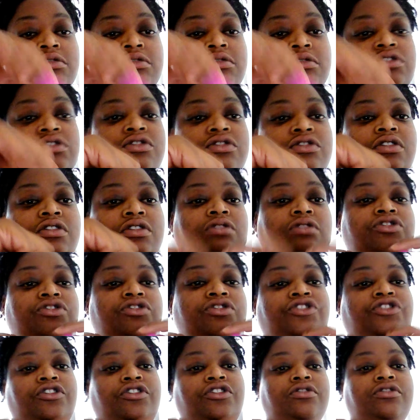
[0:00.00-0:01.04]
to your
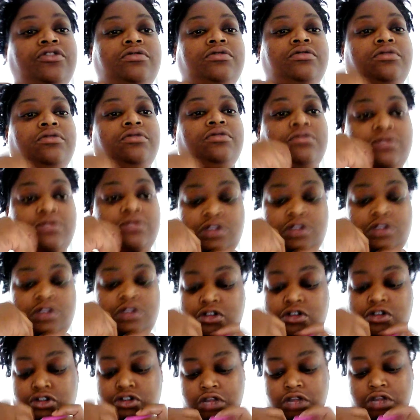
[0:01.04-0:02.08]
shirt,
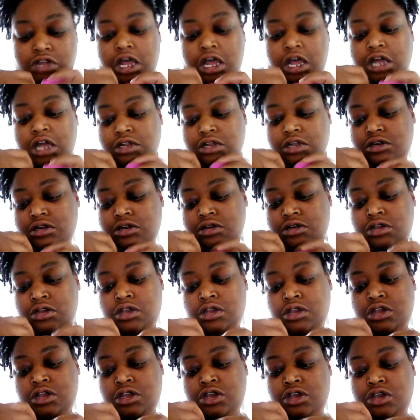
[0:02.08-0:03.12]
your collar,
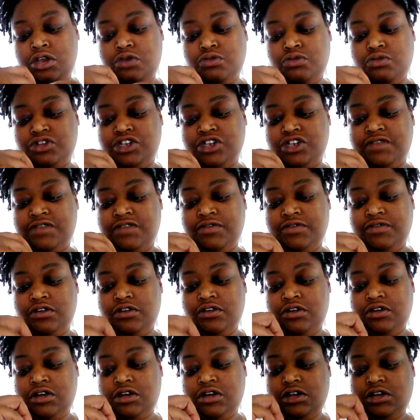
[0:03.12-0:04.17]
whichever